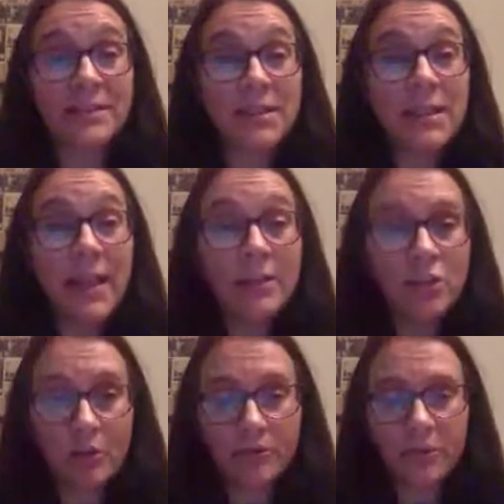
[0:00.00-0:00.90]
the
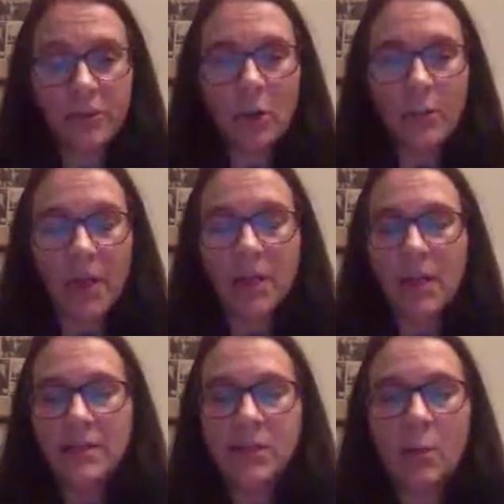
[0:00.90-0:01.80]
nature of the topic.
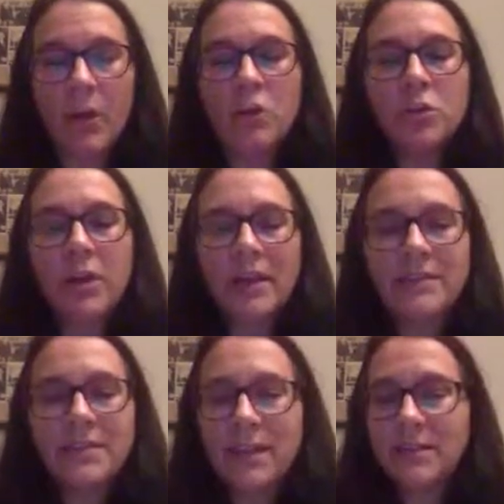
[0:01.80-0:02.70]
So when you look at
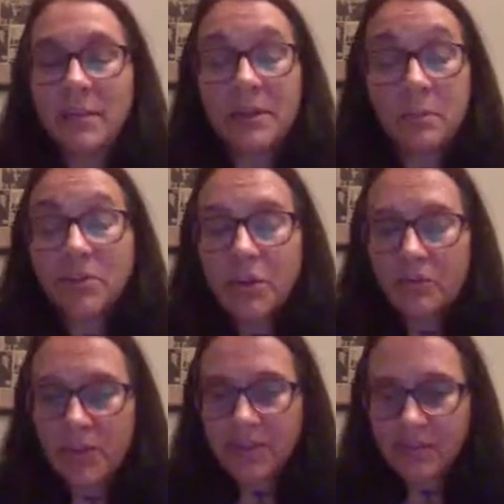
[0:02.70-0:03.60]
the sentiment, most
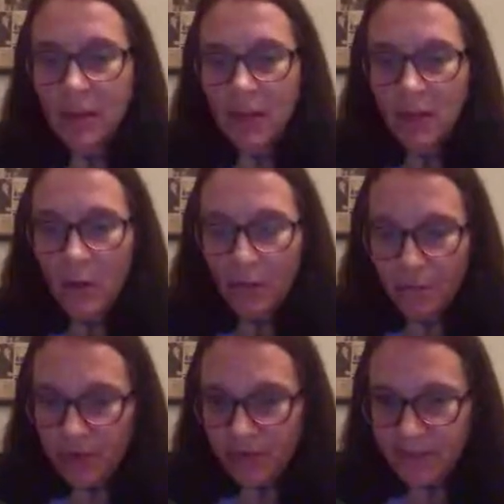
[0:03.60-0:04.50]
of these
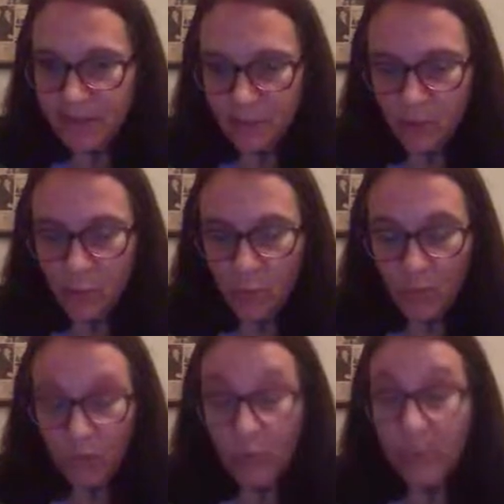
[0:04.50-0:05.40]

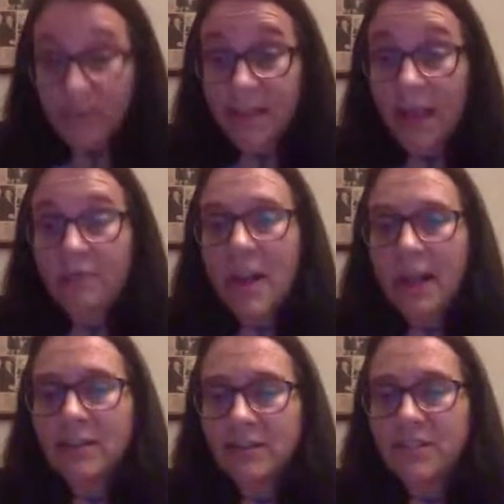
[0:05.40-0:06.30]
tweets, they have a
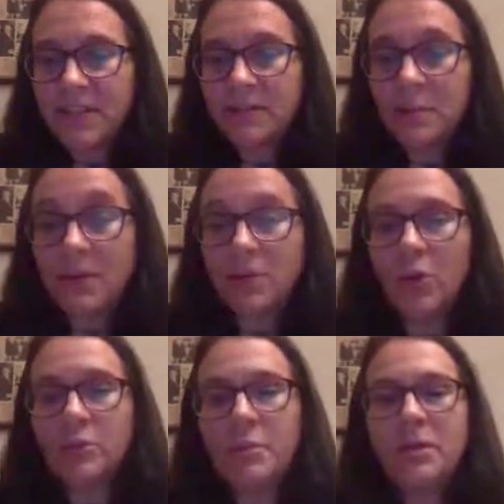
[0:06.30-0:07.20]
negative sentiment,
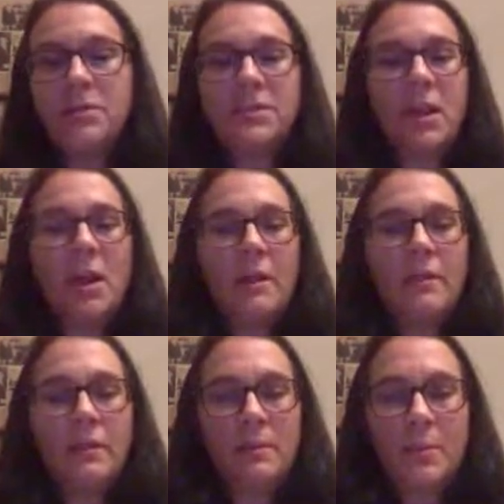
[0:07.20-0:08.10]
not because
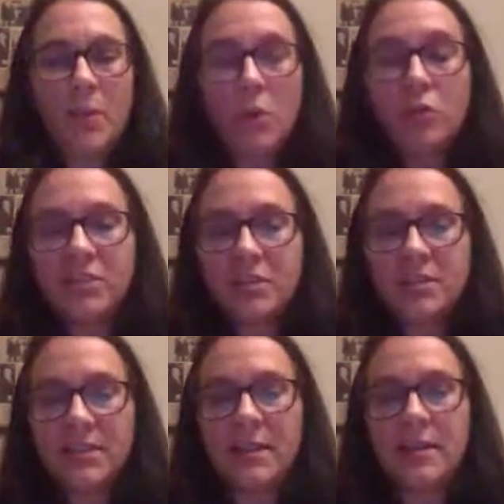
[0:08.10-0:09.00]
the
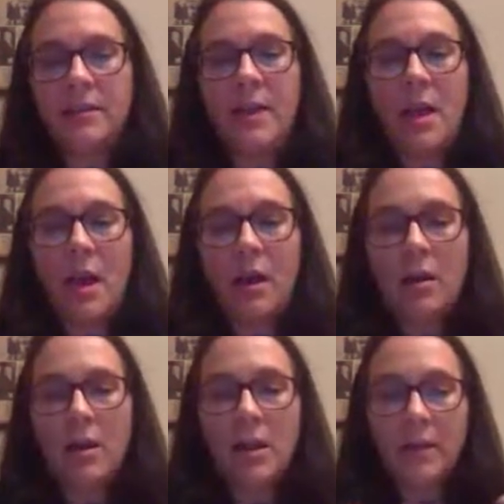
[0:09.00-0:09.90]
users, they
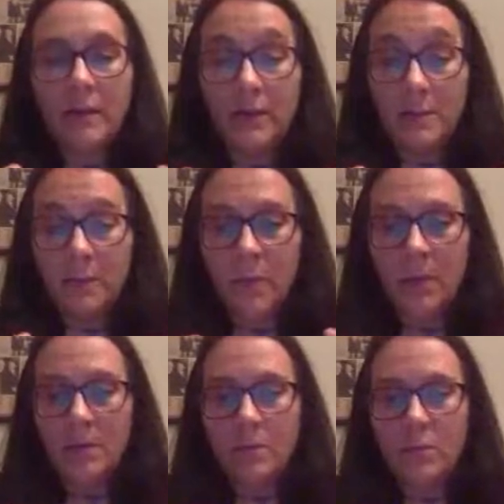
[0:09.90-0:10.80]
are
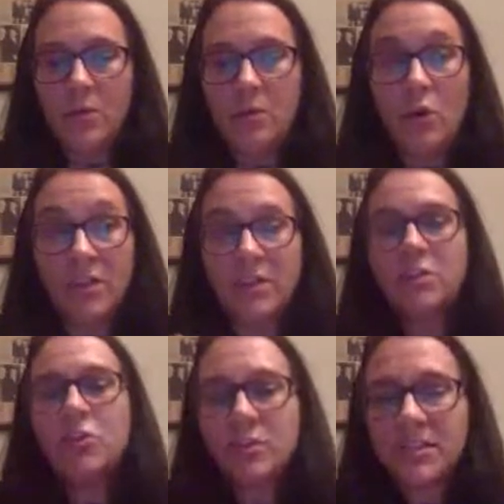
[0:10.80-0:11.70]
not
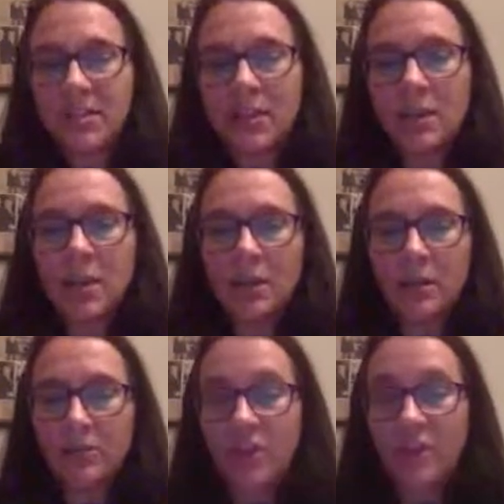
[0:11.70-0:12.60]
endorsing
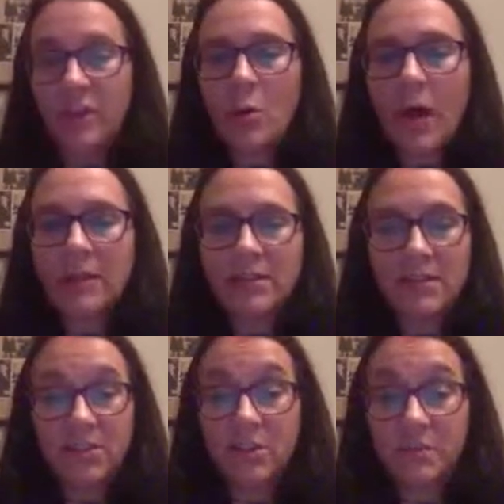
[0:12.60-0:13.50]
gender
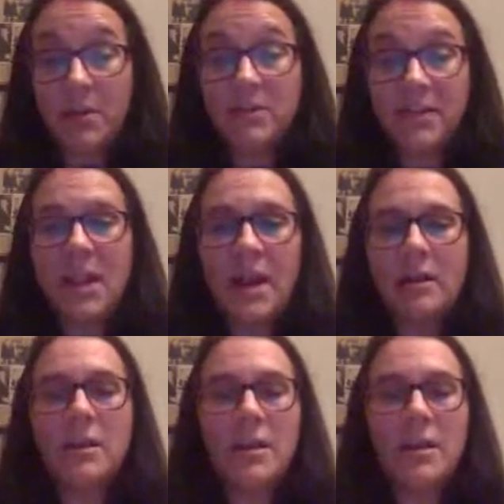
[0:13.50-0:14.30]
equality, just because they are